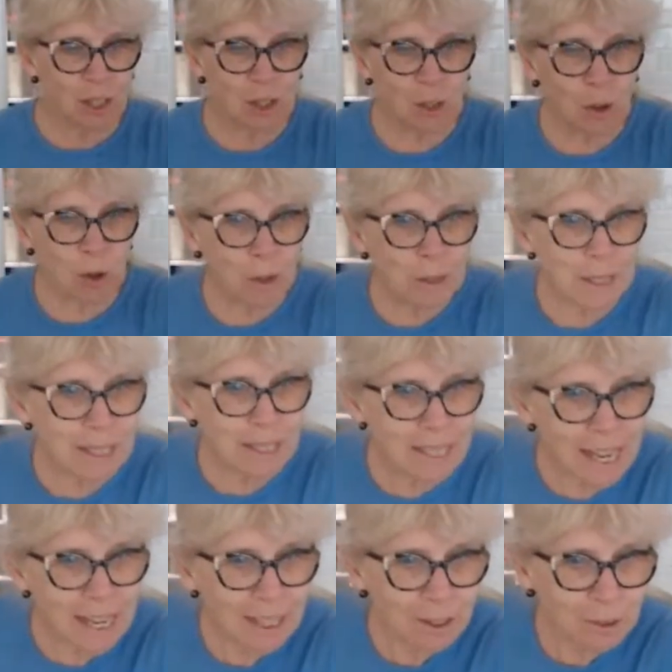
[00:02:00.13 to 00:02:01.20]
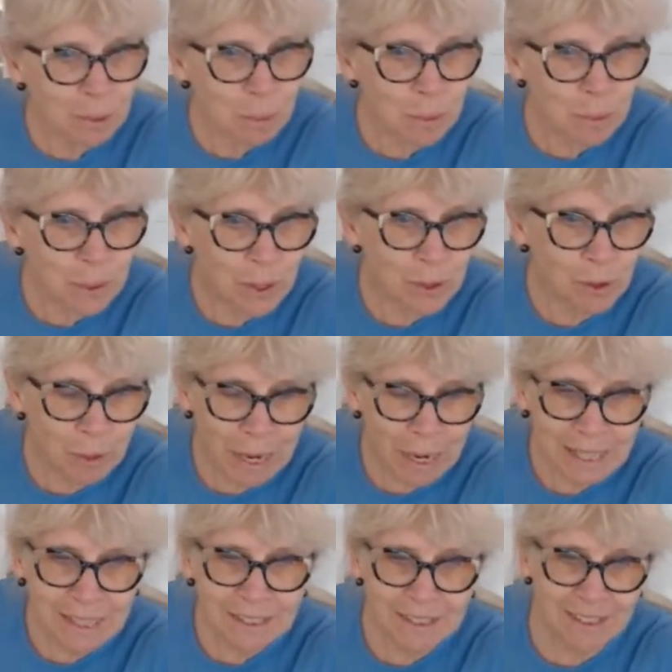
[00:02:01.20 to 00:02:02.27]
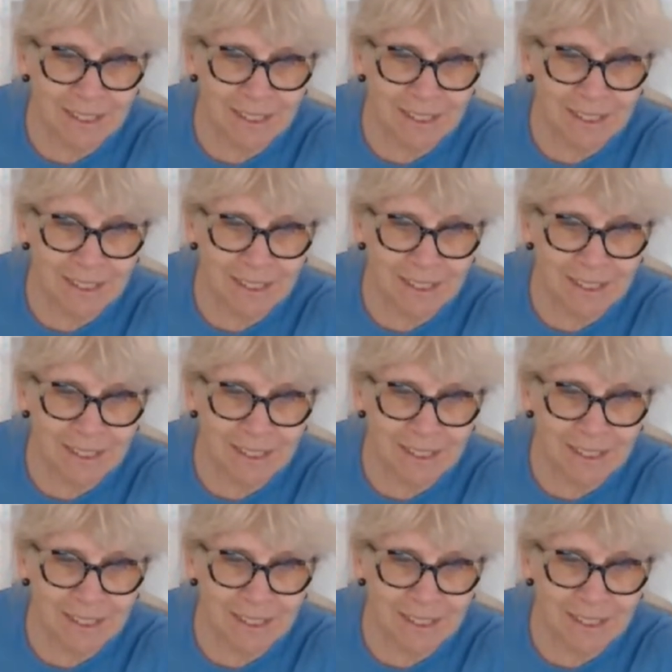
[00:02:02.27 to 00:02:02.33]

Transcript: your sale was great.